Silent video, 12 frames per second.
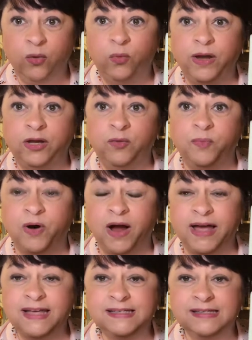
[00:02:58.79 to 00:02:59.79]
when you
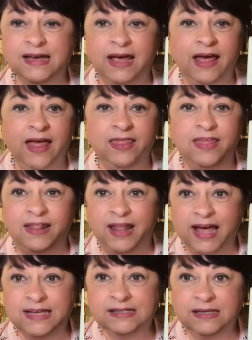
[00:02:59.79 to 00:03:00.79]
press, then
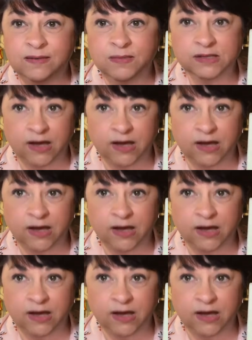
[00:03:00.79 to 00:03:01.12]
that seam is